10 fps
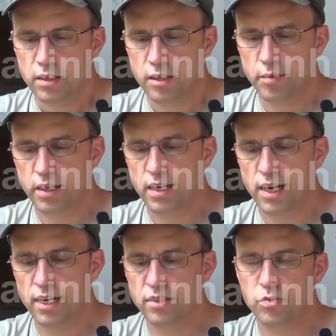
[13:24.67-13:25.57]
Some of the
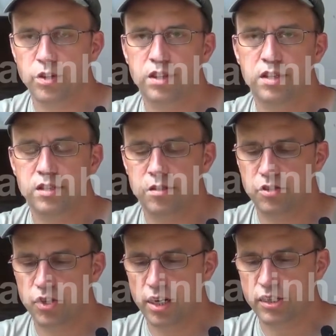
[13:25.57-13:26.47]
cons with this
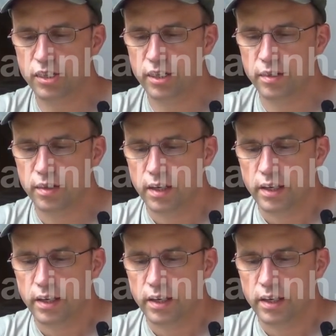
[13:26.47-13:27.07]
structure: